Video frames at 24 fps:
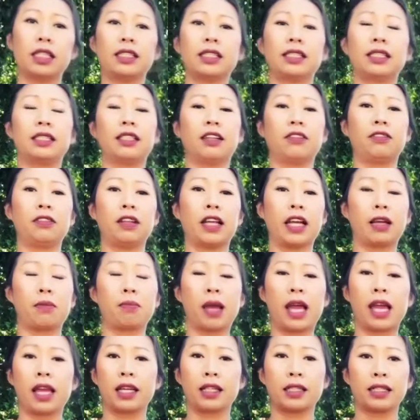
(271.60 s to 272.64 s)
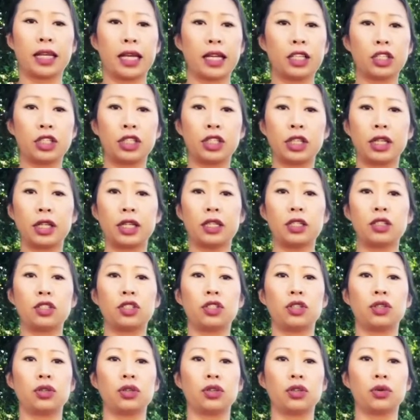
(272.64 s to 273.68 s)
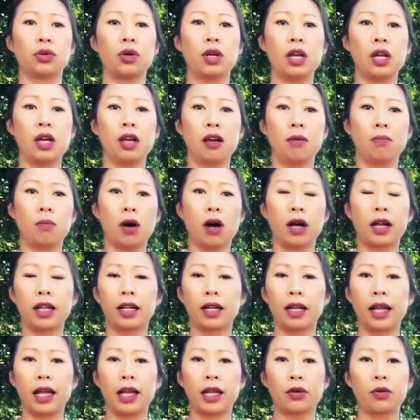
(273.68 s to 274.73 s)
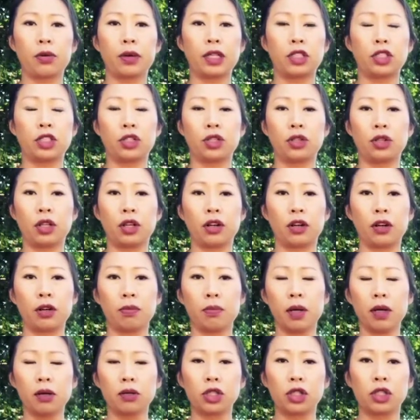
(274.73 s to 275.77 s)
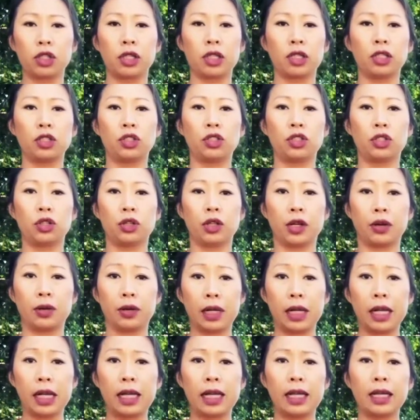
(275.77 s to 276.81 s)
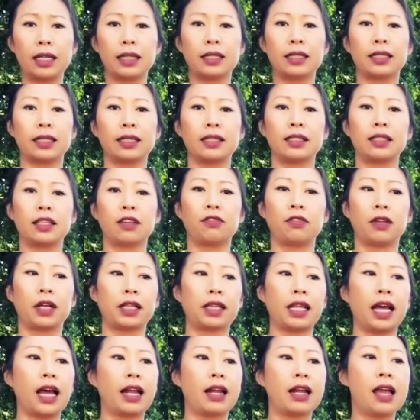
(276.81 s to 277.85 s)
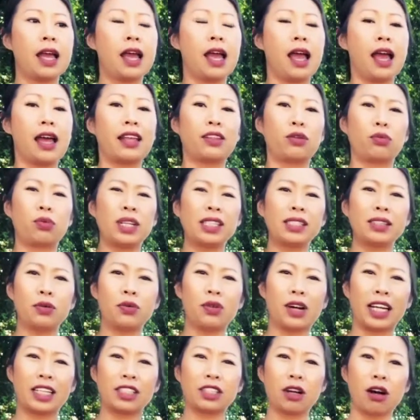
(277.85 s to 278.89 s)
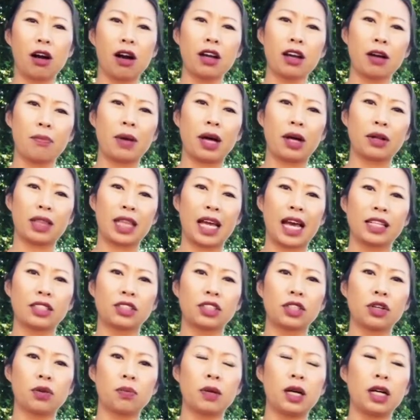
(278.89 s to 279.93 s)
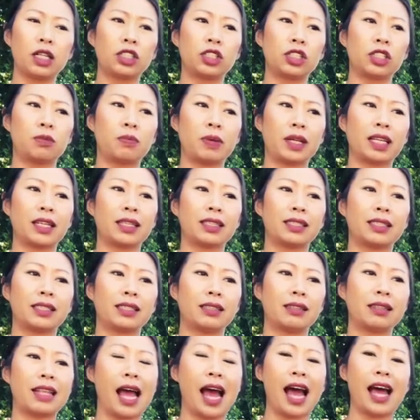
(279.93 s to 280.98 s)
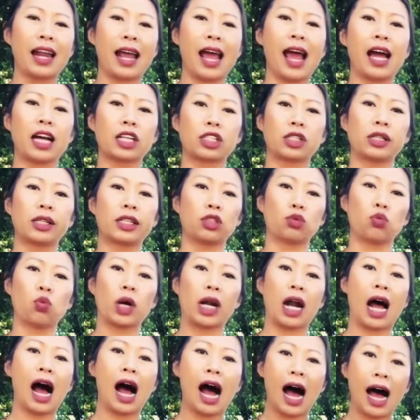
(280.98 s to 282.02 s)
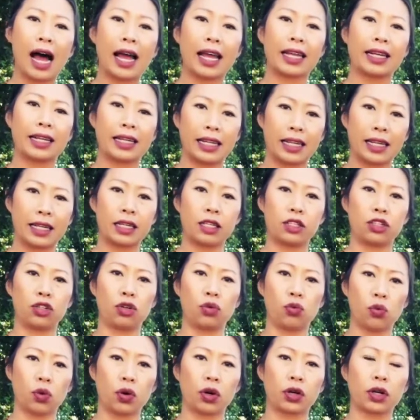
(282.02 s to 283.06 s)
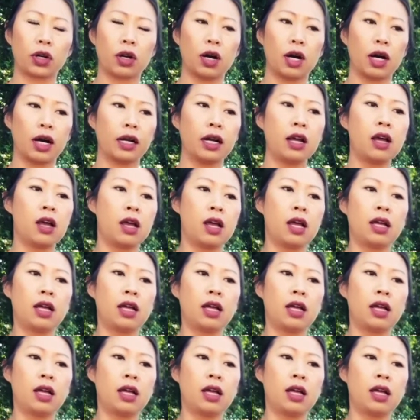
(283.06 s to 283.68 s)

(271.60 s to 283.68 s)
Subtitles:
is stuff like paying attention to body language, to their emotions, to their needs and stuff like that. And the reason why I talk about that so much is because that actually is what I needed to work on.